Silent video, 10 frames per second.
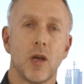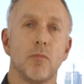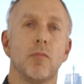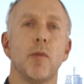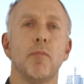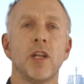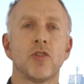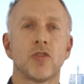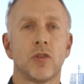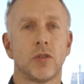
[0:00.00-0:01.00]
My
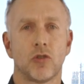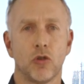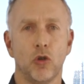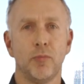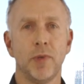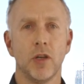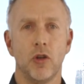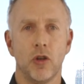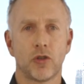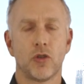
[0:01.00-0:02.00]
mentor told me
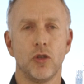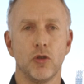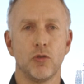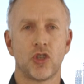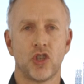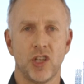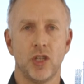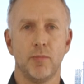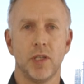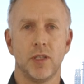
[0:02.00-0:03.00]
not to use
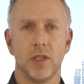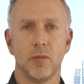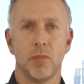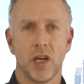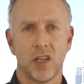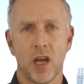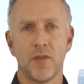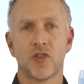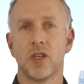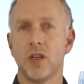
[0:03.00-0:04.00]
ChatGPT, but I
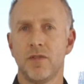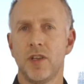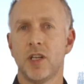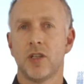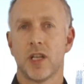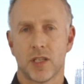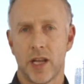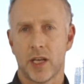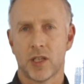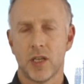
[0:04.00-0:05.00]
have severe
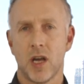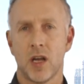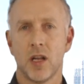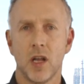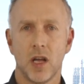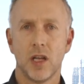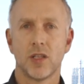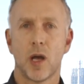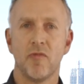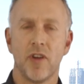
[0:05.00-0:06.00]
dyslexia and
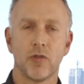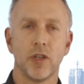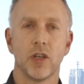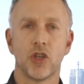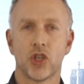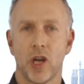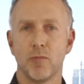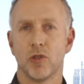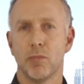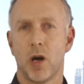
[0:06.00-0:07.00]
I'm very
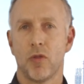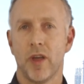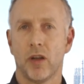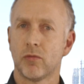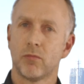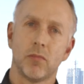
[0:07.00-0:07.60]
ashamed about that.